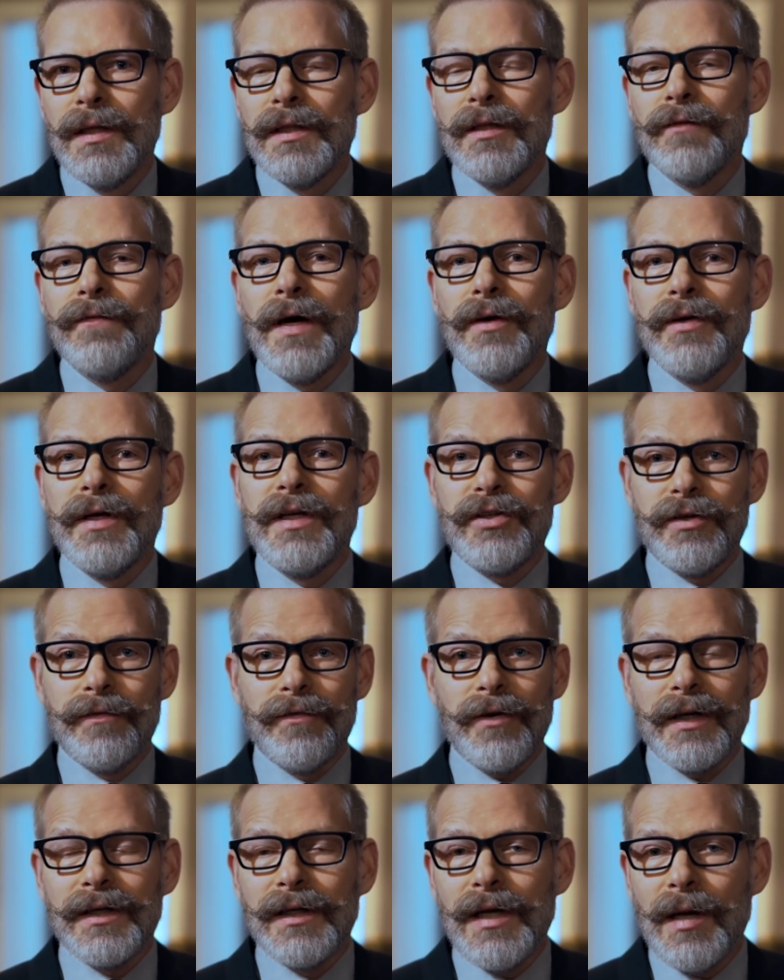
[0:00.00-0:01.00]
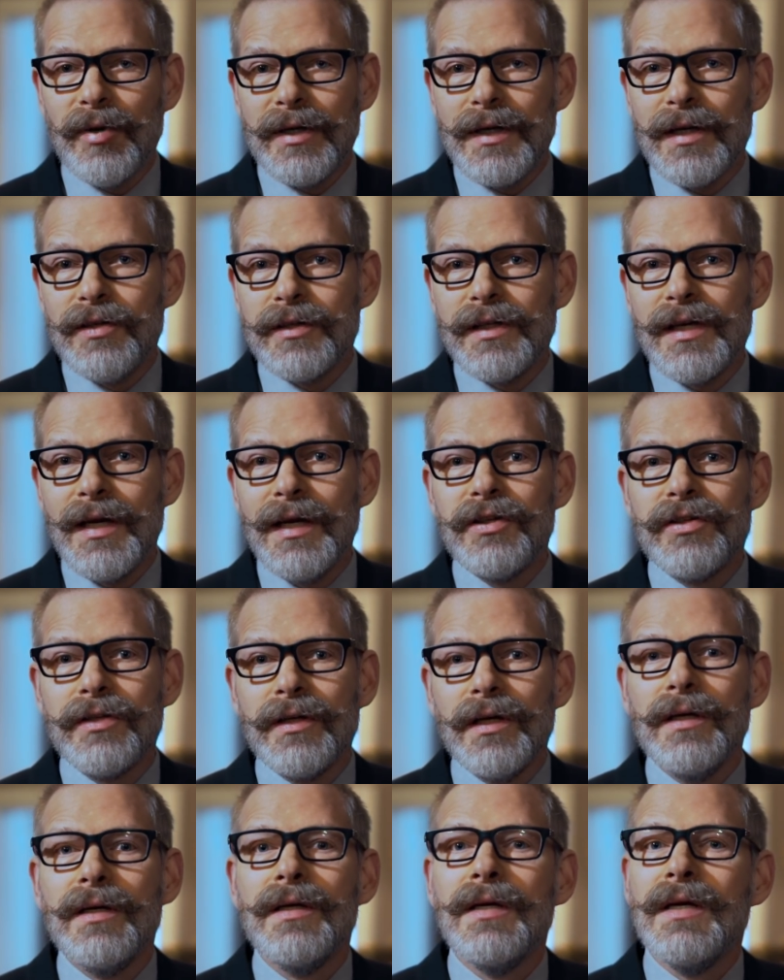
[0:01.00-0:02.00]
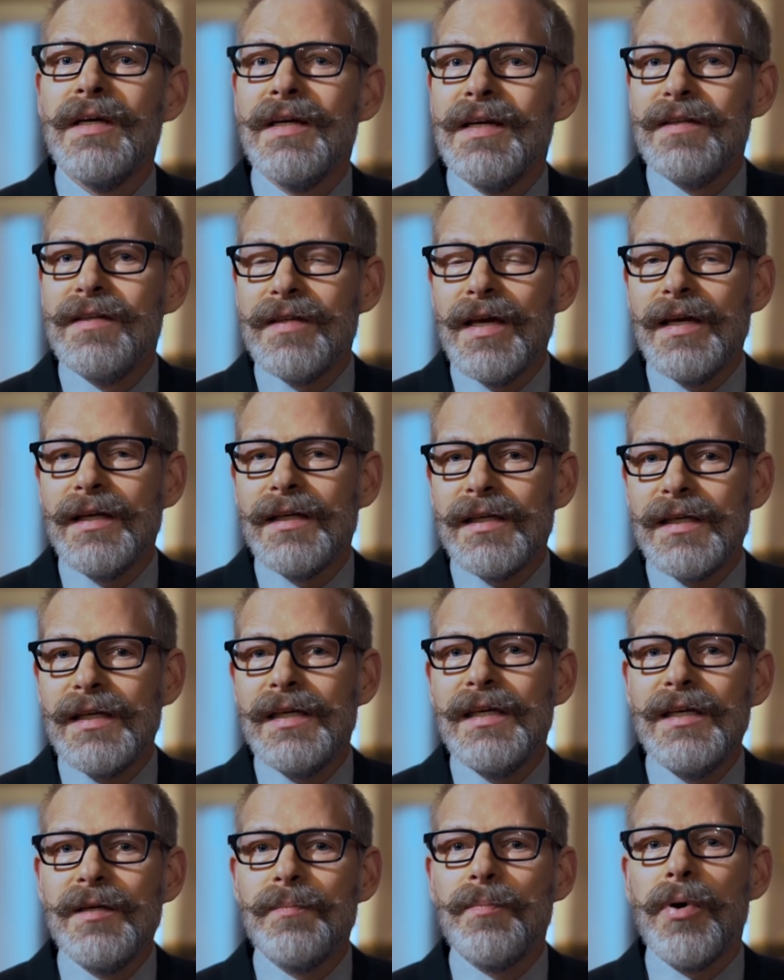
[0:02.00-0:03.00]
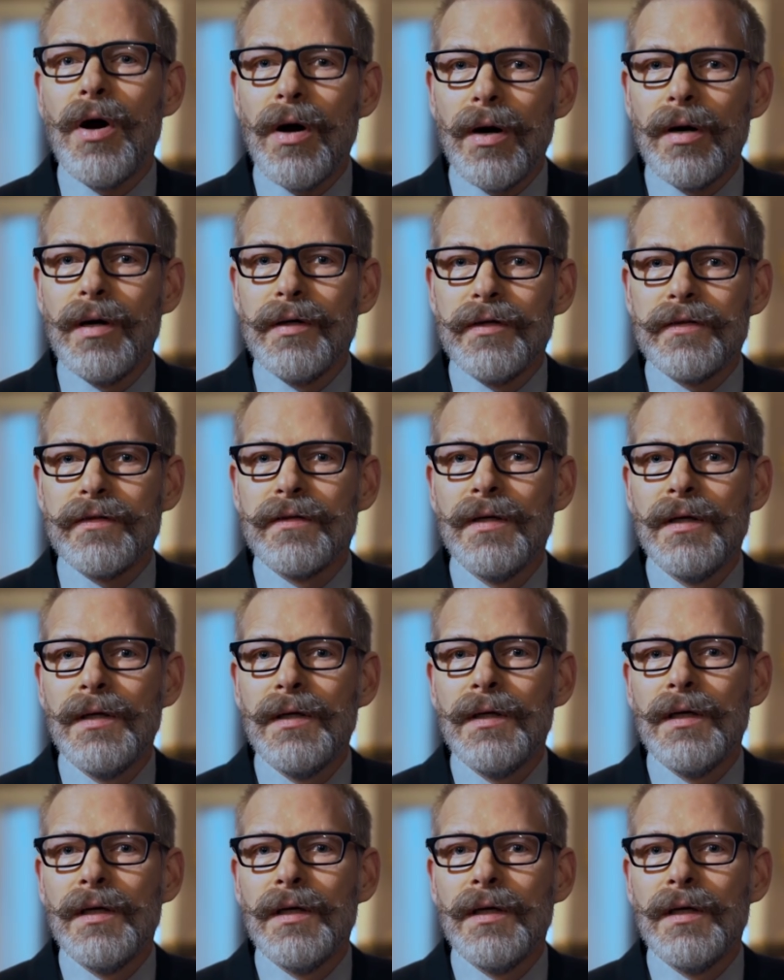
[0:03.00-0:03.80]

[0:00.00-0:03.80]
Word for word: The Foundation for Economic Education is a key part